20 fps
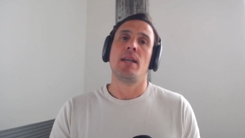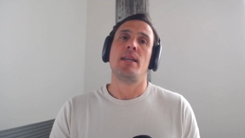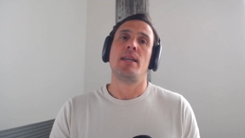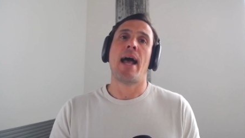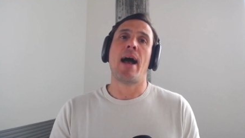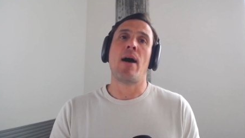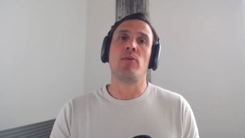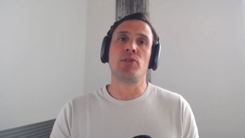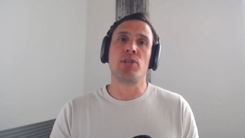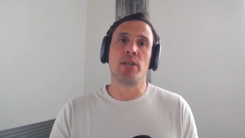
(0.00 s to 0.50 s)

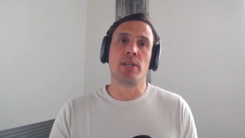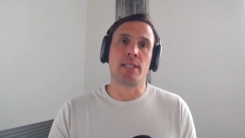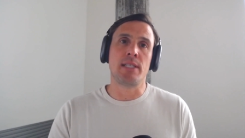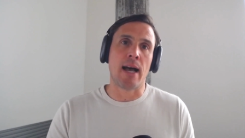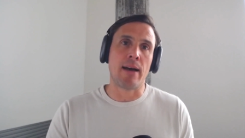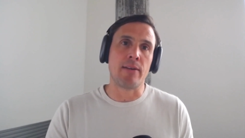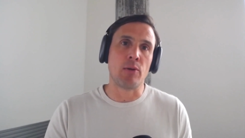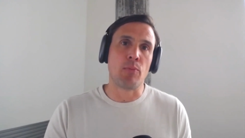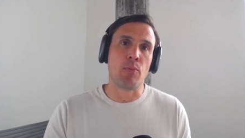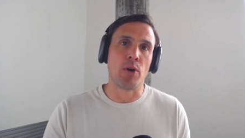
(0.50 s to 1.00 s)
Now is a good
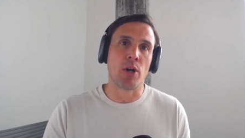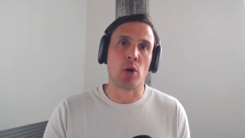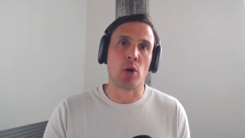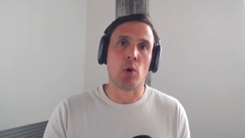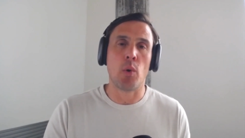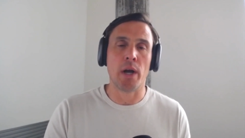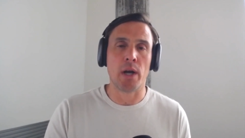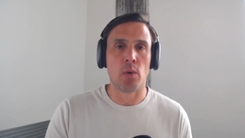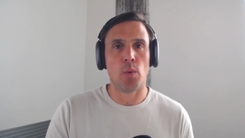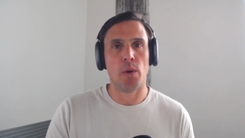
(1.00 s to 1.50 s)
time to put
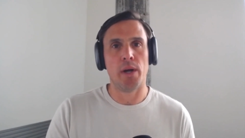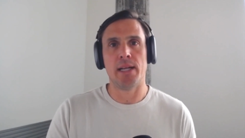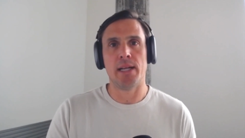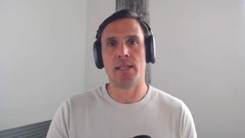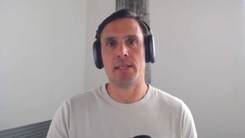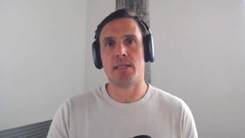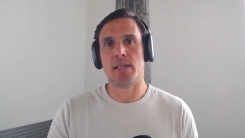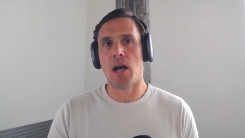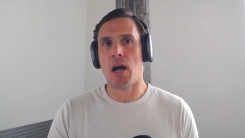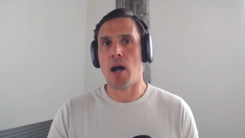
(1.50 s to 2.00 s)
quick
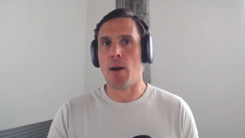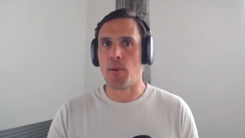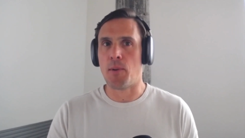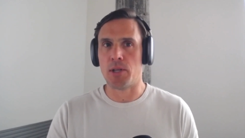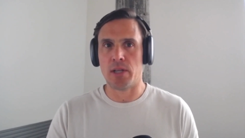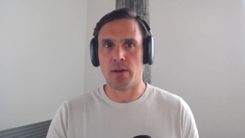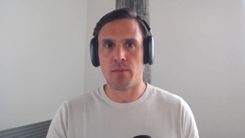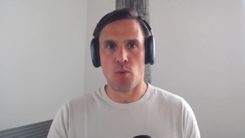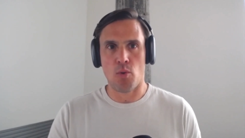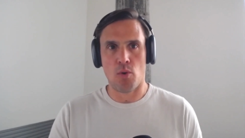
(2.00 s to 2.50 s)
wins up
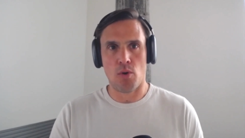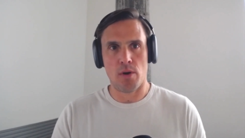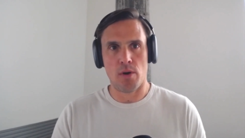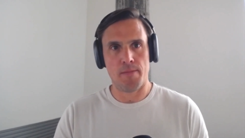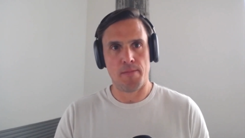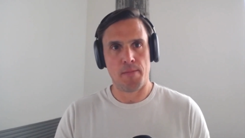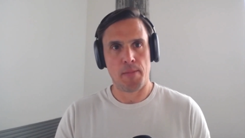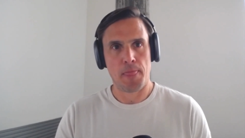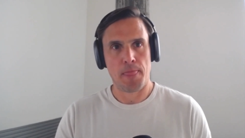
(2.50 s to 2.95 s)
on the board.